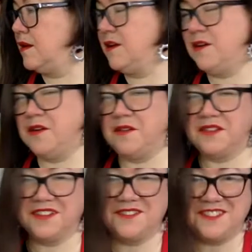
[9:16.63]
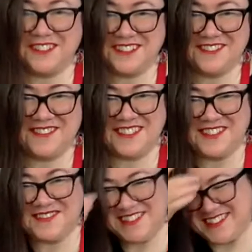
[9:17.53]
Oh, good for you,
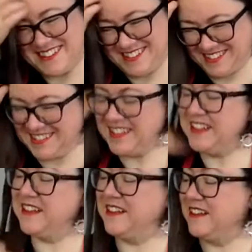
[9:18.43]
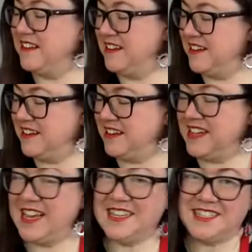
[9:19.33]
Philippa.
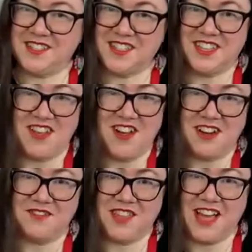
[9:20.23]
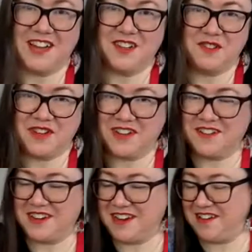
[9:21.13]
Yes, there's a lot of that going
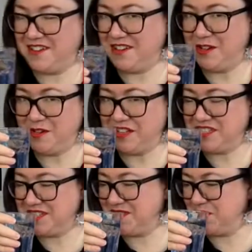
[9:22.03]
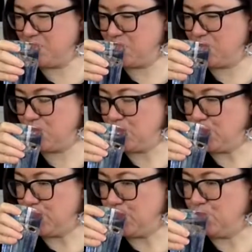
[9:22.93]
on now, I noticed.
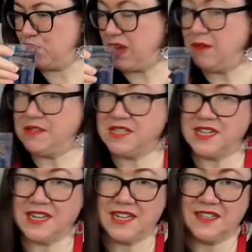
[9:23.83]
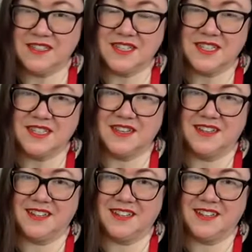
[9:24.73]
I was thinking this is, I